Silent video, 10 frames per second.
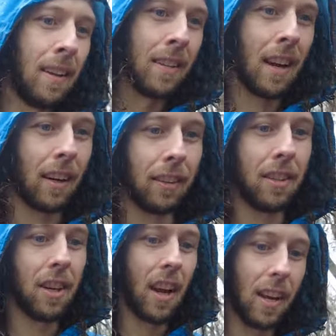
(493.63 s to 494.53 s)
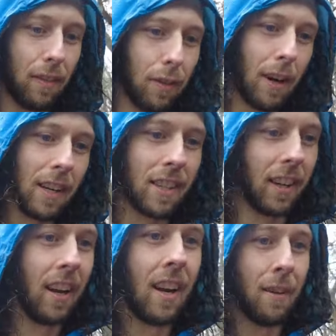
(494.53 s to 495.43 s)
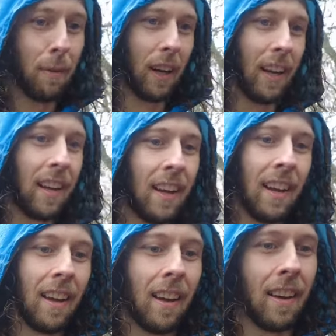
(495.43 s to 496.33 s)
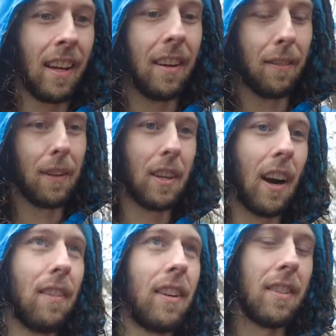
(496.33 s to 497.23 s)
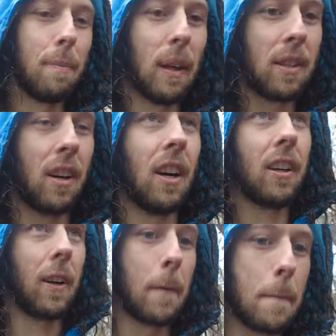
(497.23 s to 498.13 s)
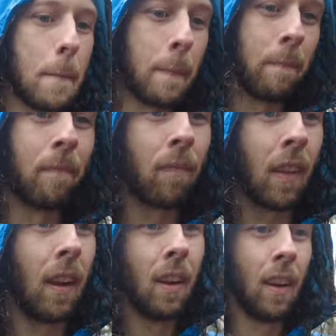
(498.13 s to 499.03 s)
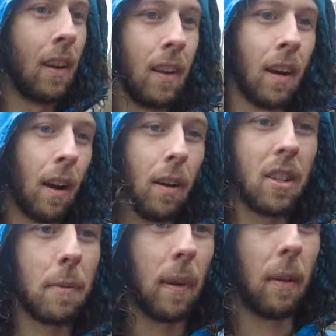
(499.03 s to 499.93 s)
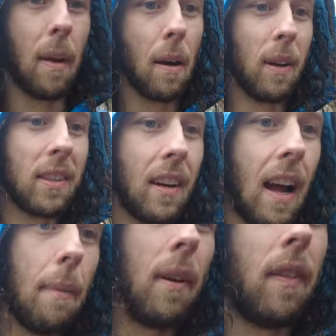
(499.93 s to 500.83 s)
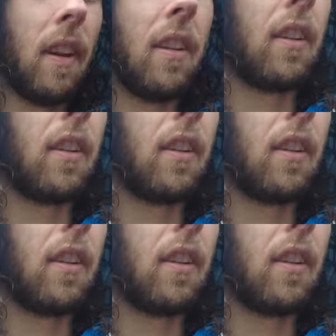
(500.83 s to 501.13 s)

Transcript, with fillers: shout out to Jay if you're watching but he would be driving his big truck and I would just be like man what's gonna happen if another